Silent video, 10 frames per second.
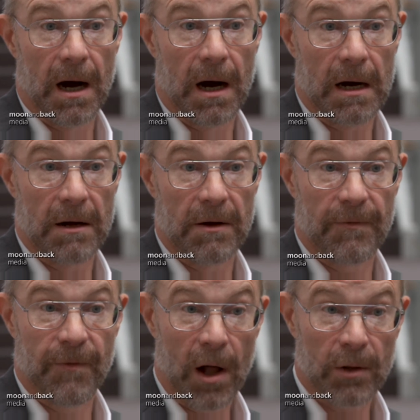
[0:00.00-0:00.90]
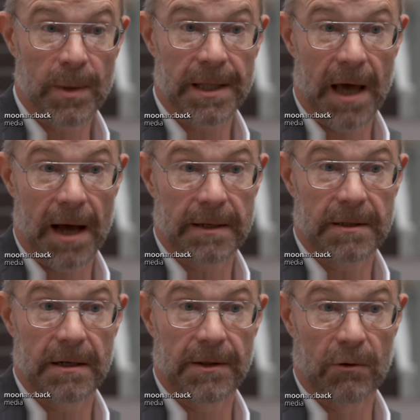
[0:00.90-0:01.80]
Uh, following that,
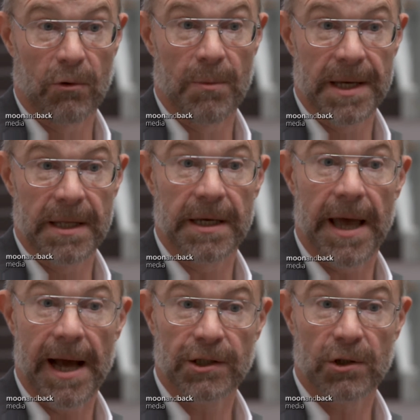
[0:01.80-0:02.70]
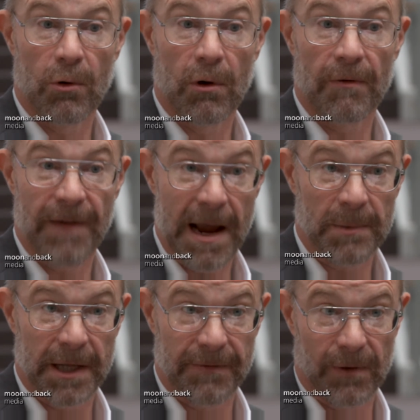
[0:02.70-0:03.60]
there will be the x
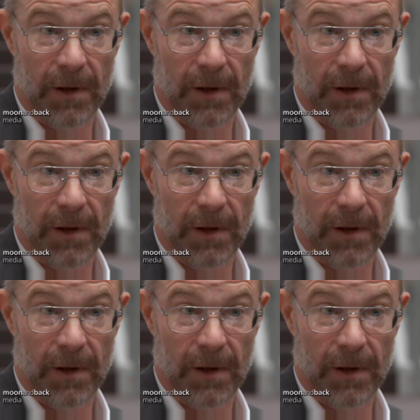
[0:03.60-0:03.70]
family